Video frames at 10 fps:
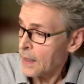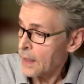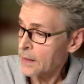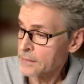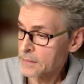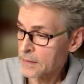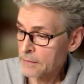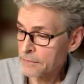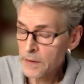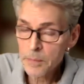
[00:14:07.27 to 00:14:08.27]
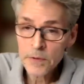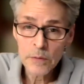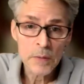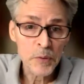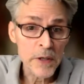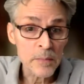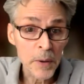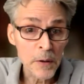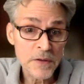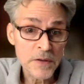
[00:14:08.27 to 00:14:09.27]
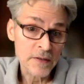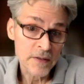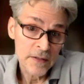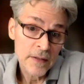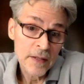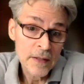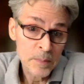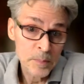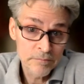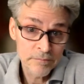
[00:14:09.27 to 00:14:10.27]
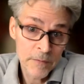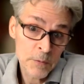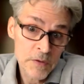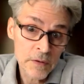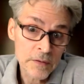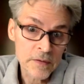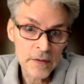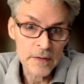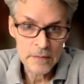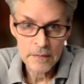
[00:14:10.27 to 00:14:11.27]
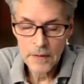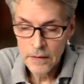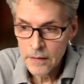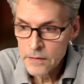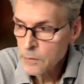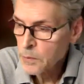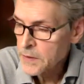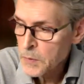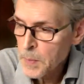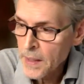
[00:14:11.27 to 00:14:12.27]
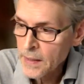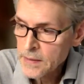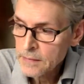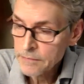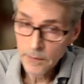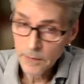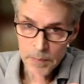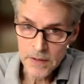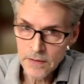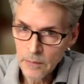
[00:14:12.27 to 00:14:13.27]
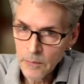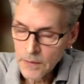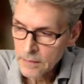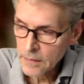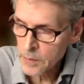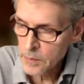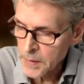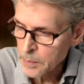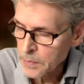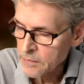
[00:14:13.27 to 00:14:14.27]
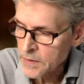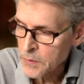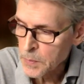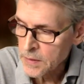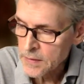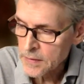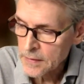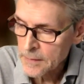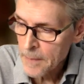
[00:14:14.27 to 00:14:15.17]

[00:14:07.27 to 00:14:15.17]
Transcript: And if they're doing pre and post testing, they get the results that you would expect based on what other people have experienced.